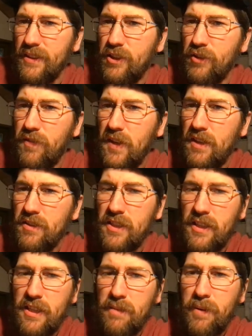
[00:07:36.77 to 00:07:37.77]
Good
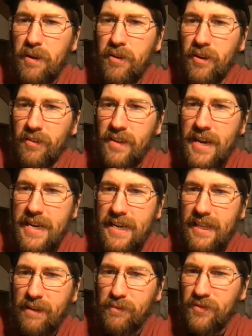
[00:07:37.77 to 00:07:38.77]
videos on the Imperial.
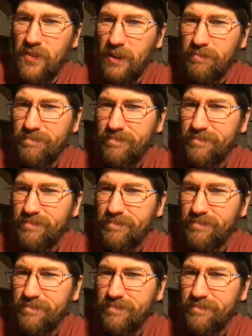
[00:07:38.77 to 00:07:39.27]
Yeah, that was fun.